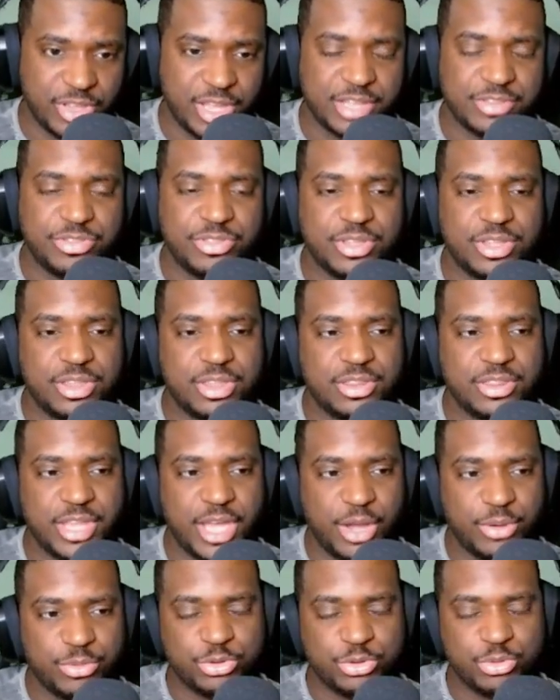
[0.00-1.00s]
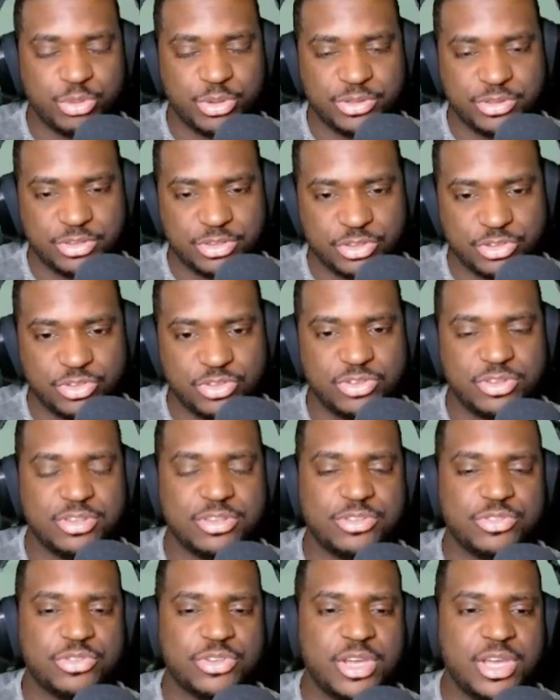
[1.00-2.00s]
I think that one of the
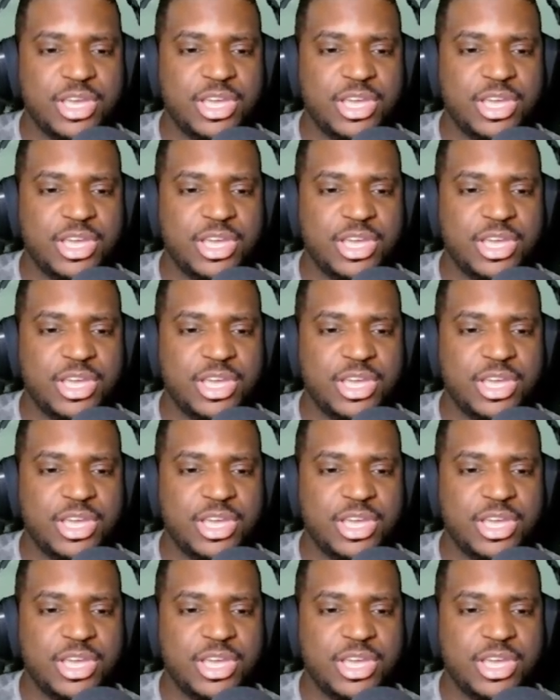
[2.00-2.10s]
concerns,